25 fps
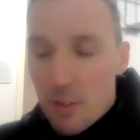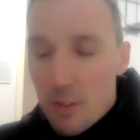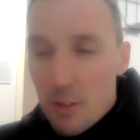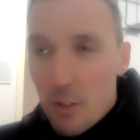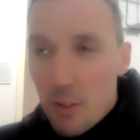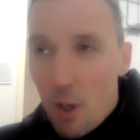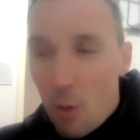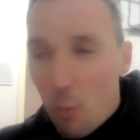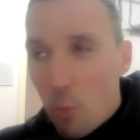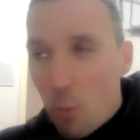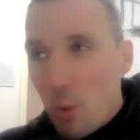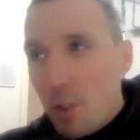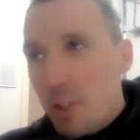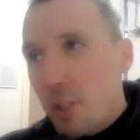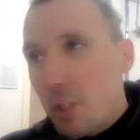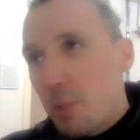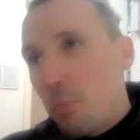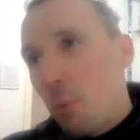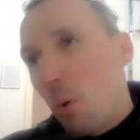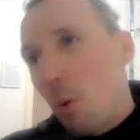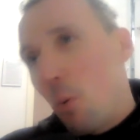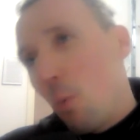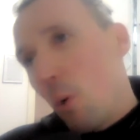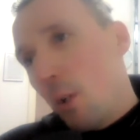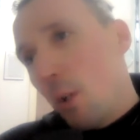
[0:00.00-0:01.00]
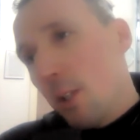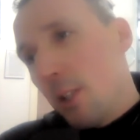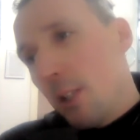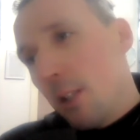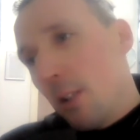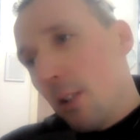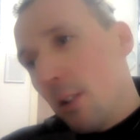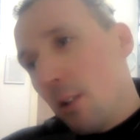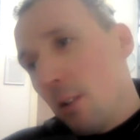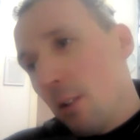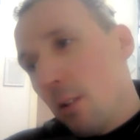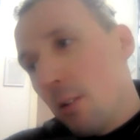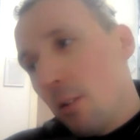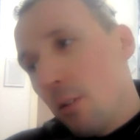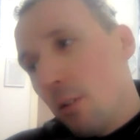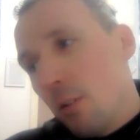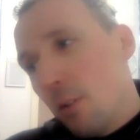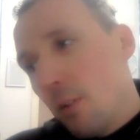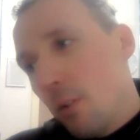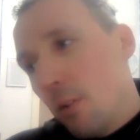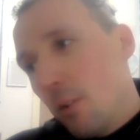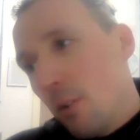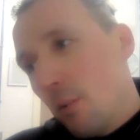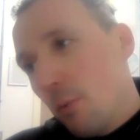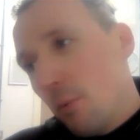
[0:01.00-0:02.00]
I would just put one little
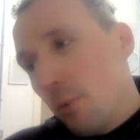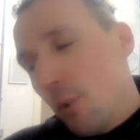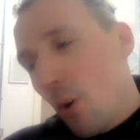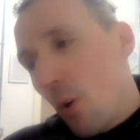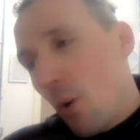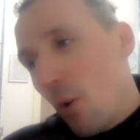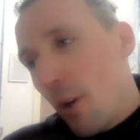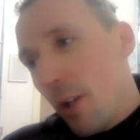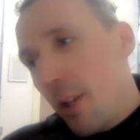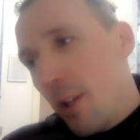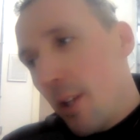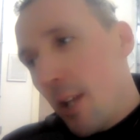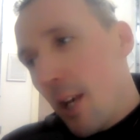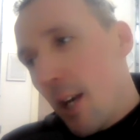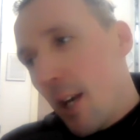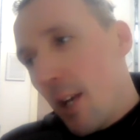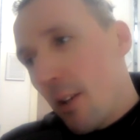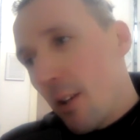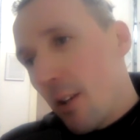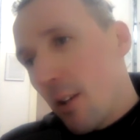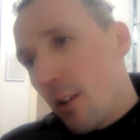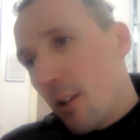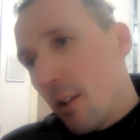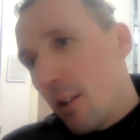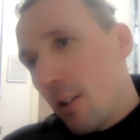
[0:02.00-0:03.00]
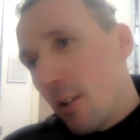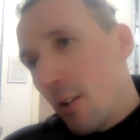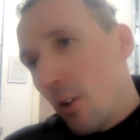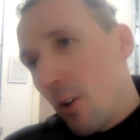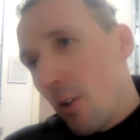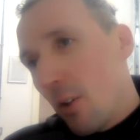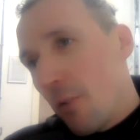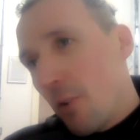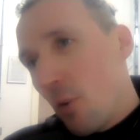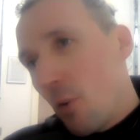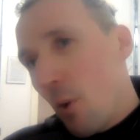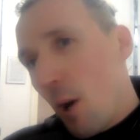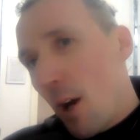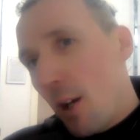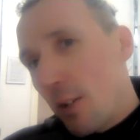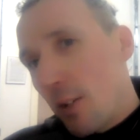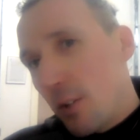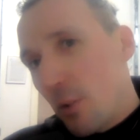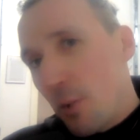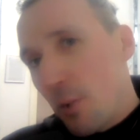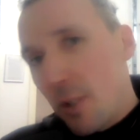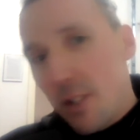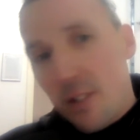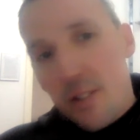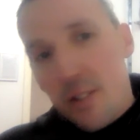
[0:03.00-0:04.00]
note in there that, if you are
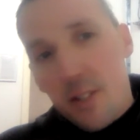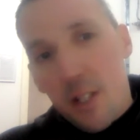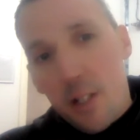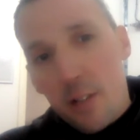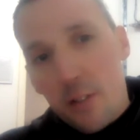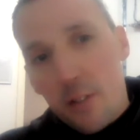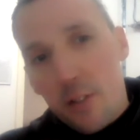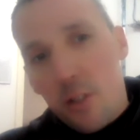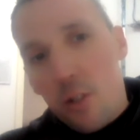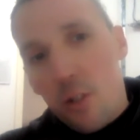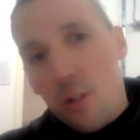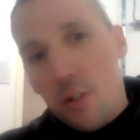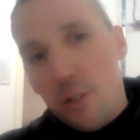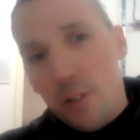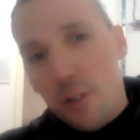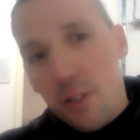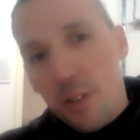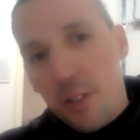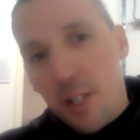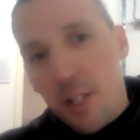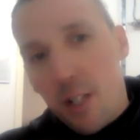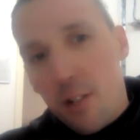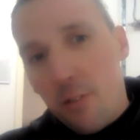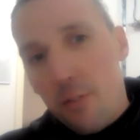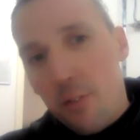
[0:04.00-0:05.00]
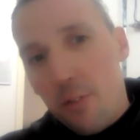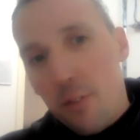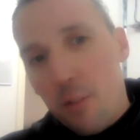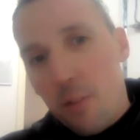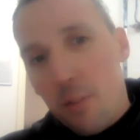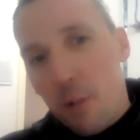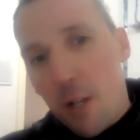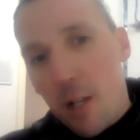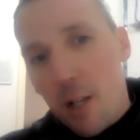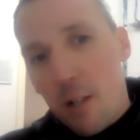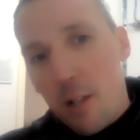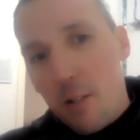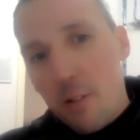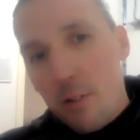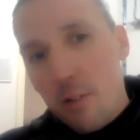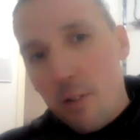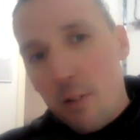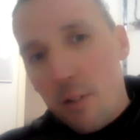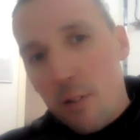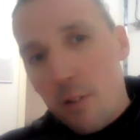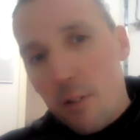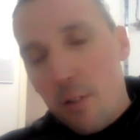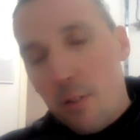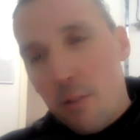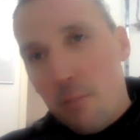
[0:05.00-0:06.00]
doing the sales calls yourself at the minute,
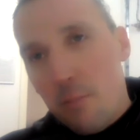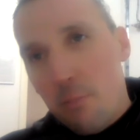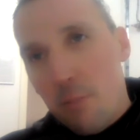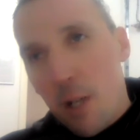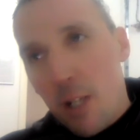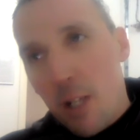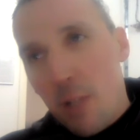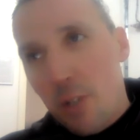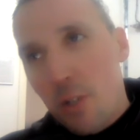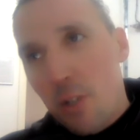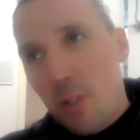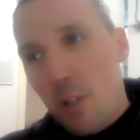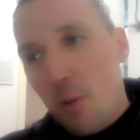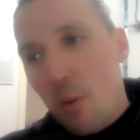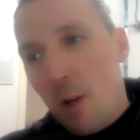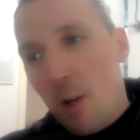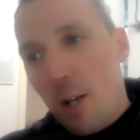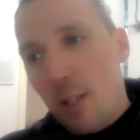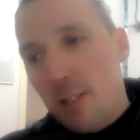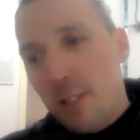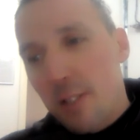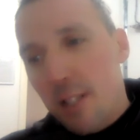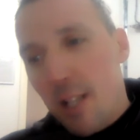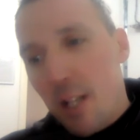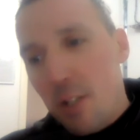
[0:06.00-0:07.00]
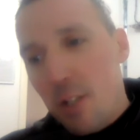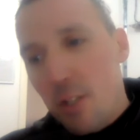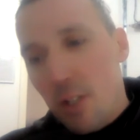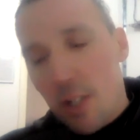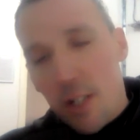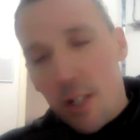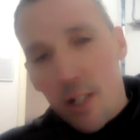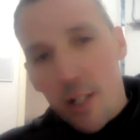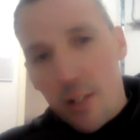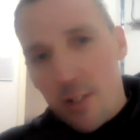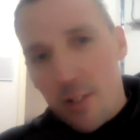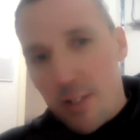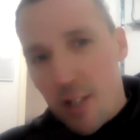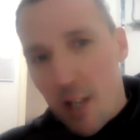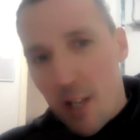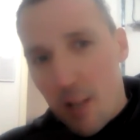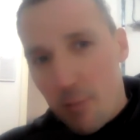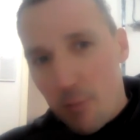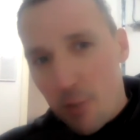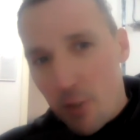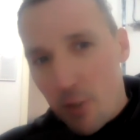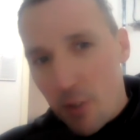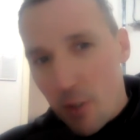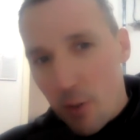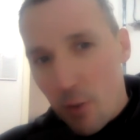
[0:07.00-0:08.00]
make sure that you are scheduling in time
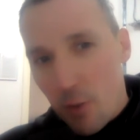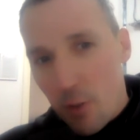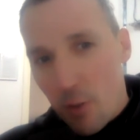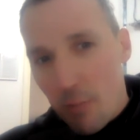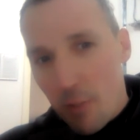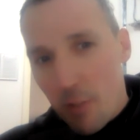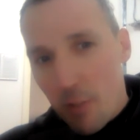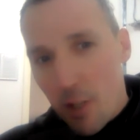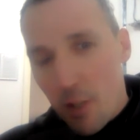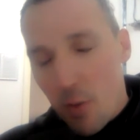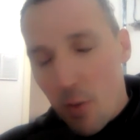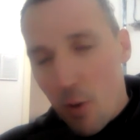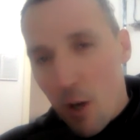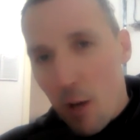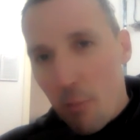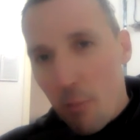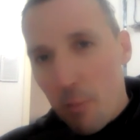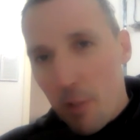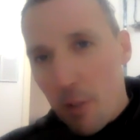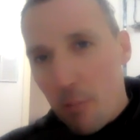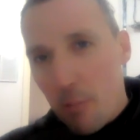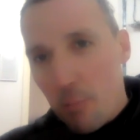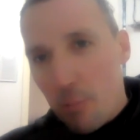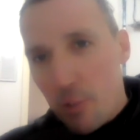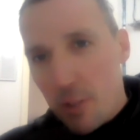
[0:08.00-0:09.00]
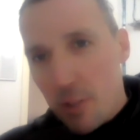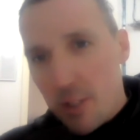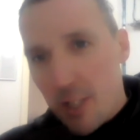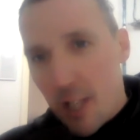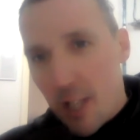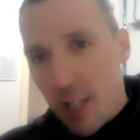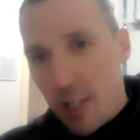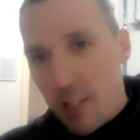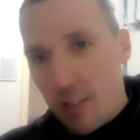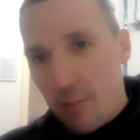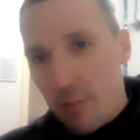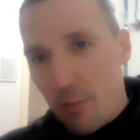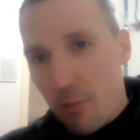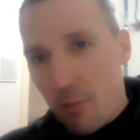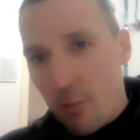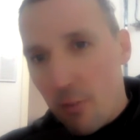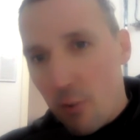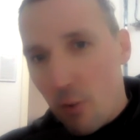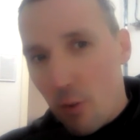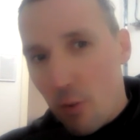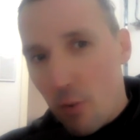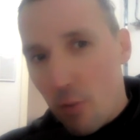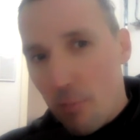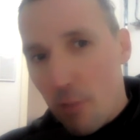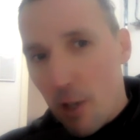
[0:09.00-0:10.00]
to do them and you are being protective of
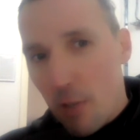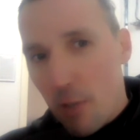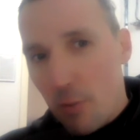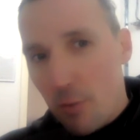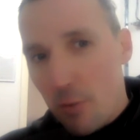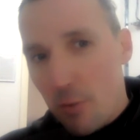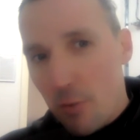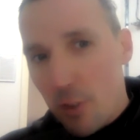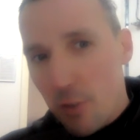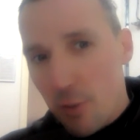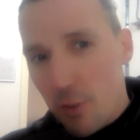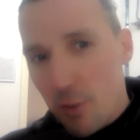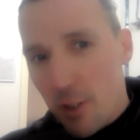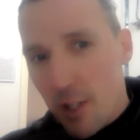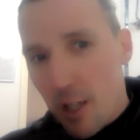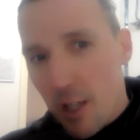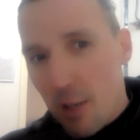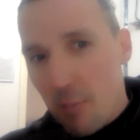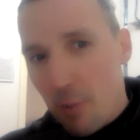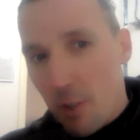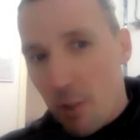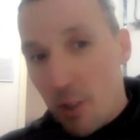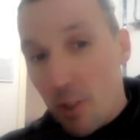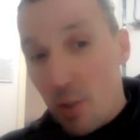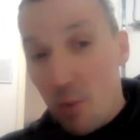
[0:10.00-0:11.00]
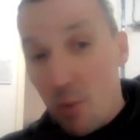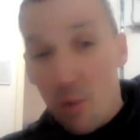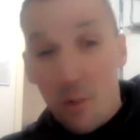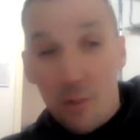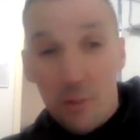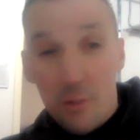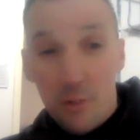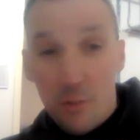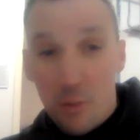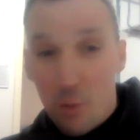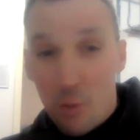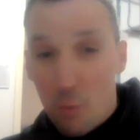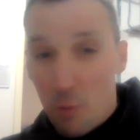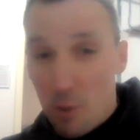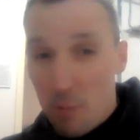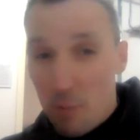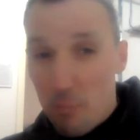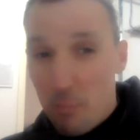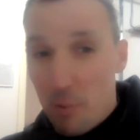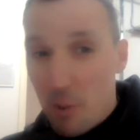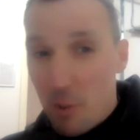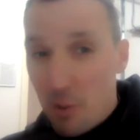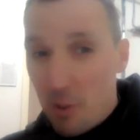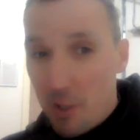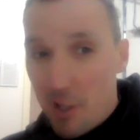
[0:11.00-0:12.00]
your own boundaries with that, because you also don't want to
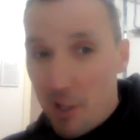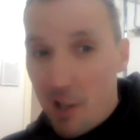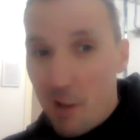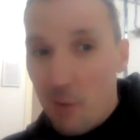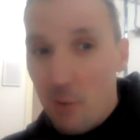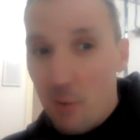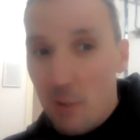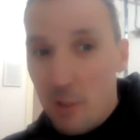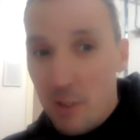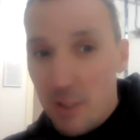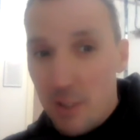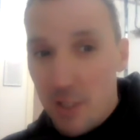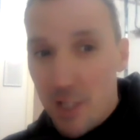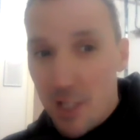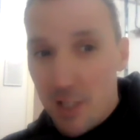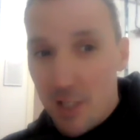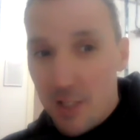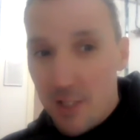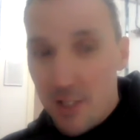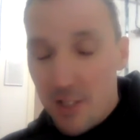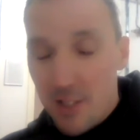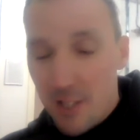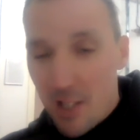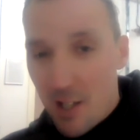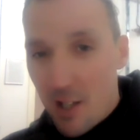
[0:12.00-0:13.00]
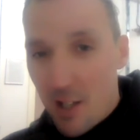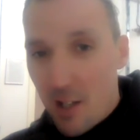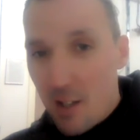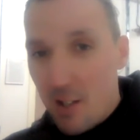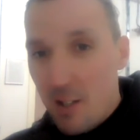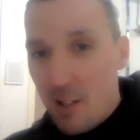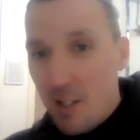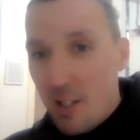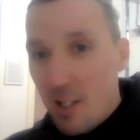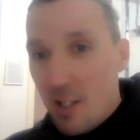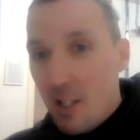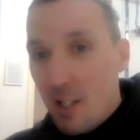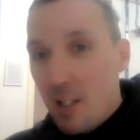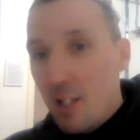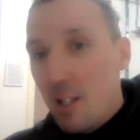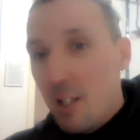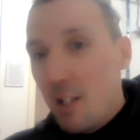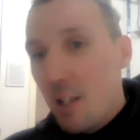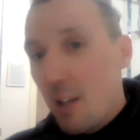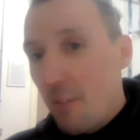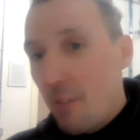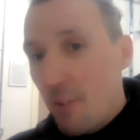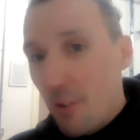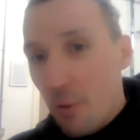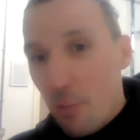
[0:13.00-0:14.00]
burn out. Because chances are,
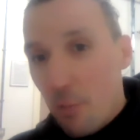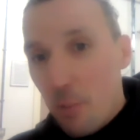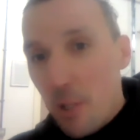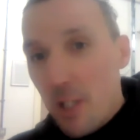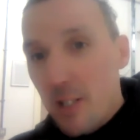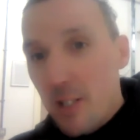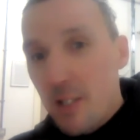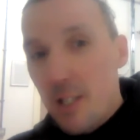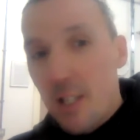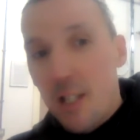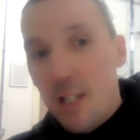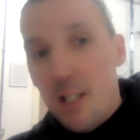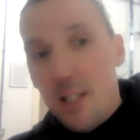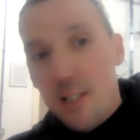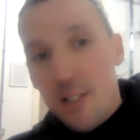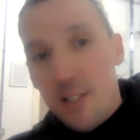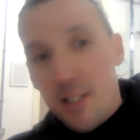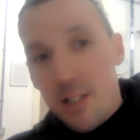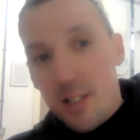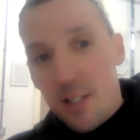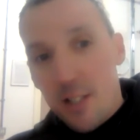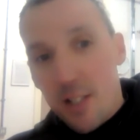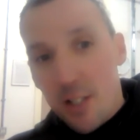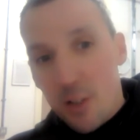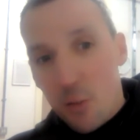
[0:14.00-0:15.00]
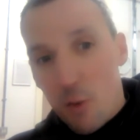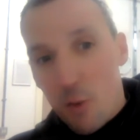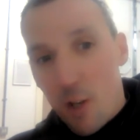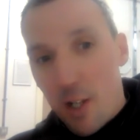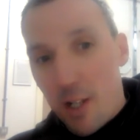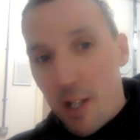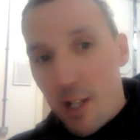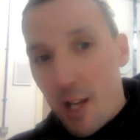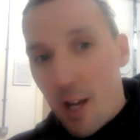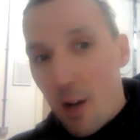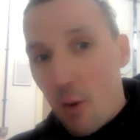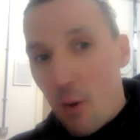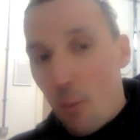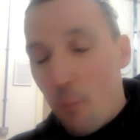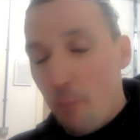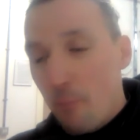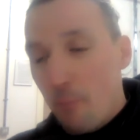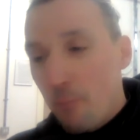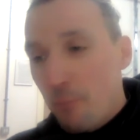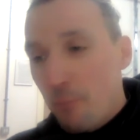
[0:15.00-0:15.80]
if you're a PT listening to this right now,